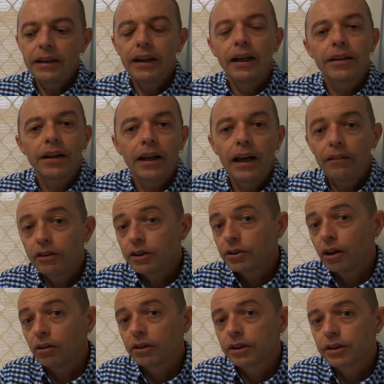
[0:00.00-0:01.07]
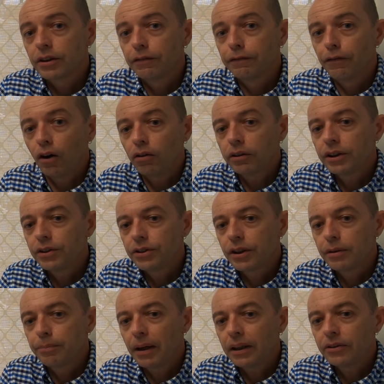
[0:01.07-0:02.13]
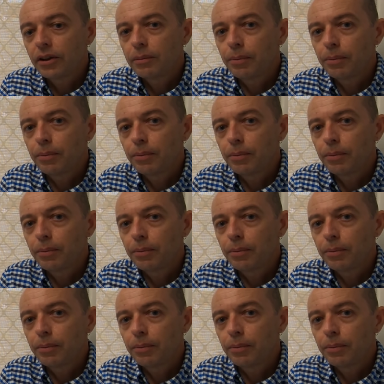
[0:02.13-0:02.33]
Now they haven't told us the voltage of the battery,